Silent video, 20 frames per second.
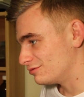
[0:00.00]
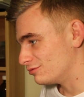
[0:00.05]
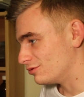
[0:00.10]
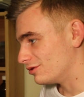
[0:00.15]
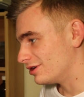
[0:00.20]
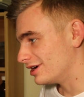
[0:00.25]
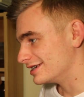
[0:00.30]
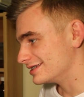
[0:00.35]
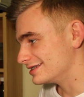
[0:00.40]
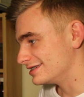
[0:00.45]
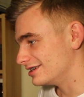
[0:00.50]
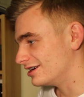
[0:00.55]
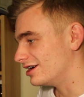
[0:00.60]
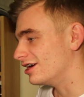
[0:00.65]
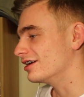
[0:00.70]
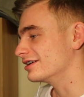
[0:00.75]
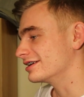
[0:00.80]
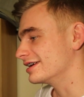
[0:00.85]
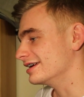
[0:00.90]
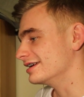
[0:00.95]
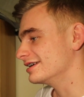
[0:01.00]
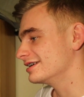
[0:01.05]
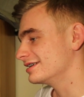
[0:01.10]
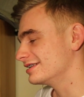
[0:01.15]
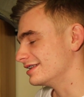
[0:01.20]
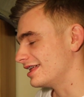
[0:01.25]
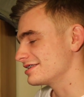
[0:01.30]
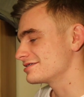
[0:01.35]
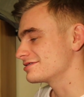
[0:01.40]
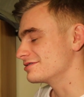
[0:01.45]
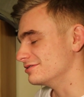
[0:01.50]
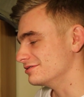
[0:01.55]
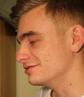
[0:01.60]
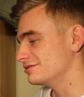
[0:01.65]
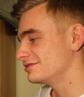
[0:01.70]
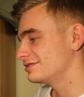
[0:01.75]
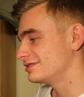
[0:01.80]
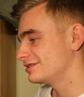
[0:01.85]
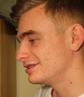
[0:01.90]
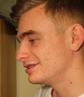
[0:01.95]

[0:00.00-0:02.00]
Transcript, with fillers: What? Oh, okay. That's cool.